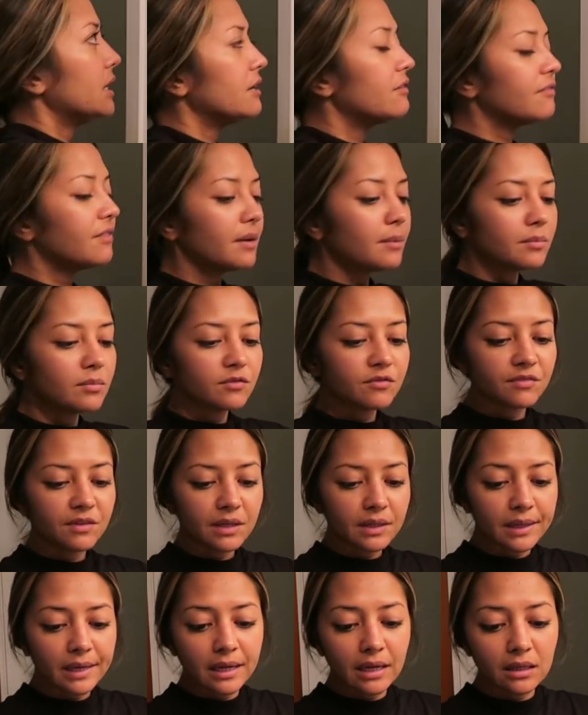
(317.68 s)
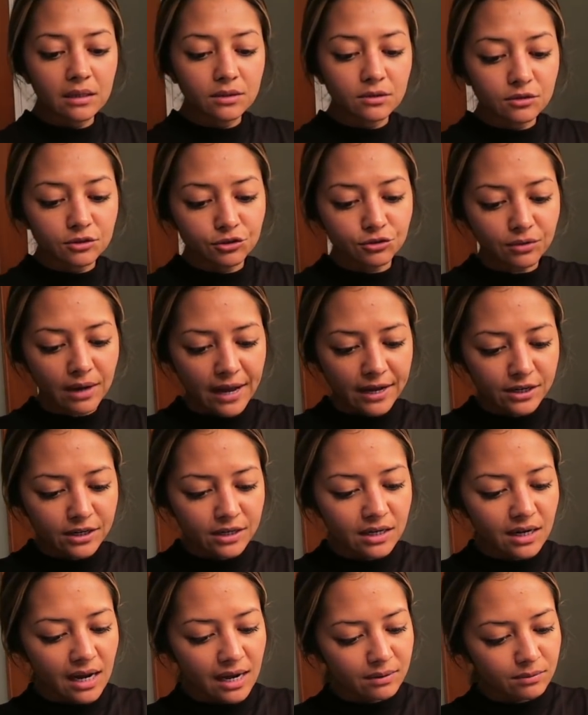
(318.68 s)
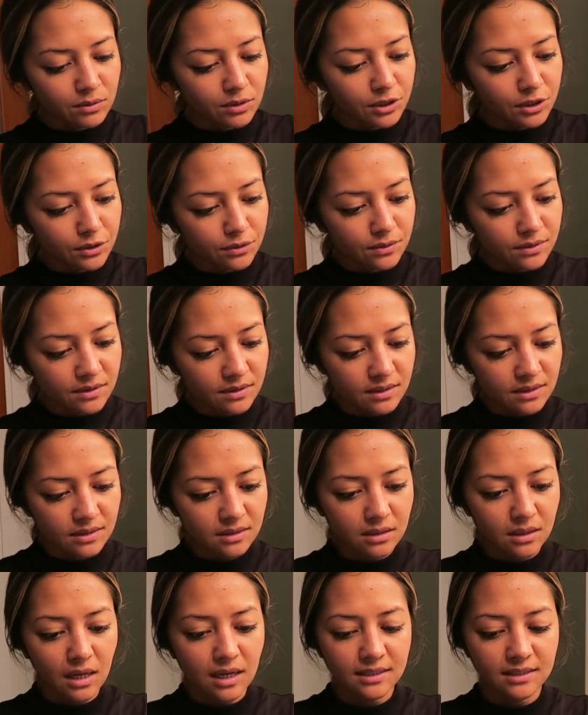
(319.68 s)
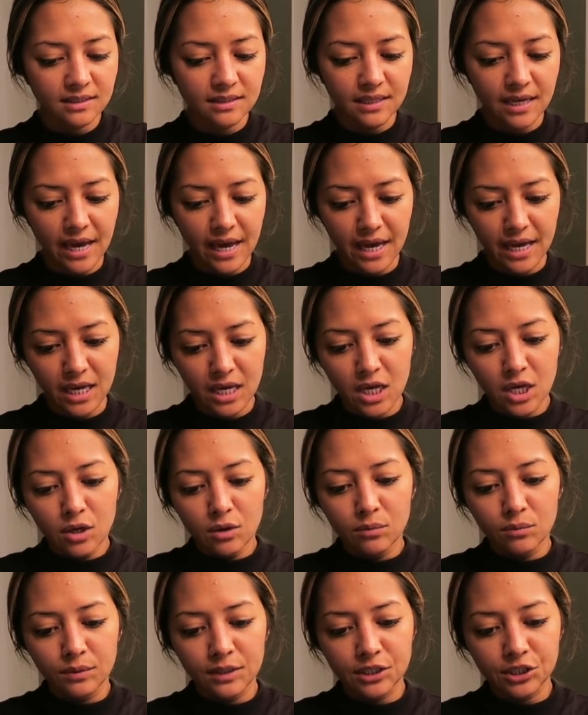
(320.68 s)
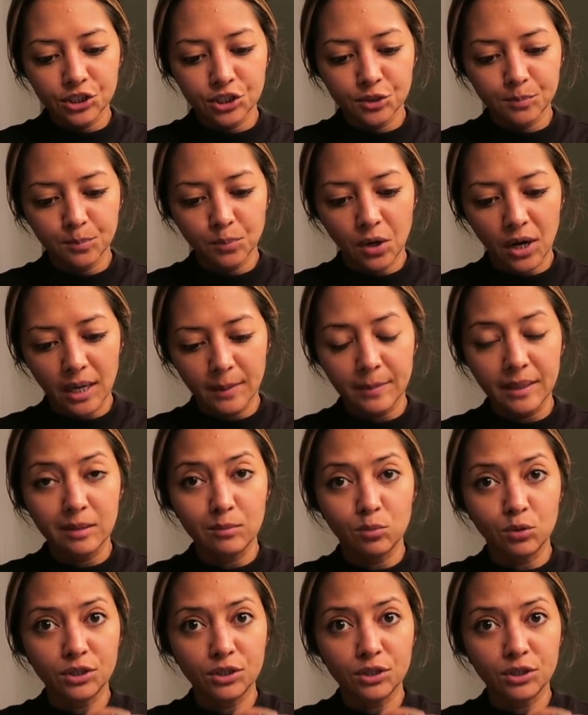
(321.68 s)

If I'm feeling a little drier, I will use this Glossier Rich Priming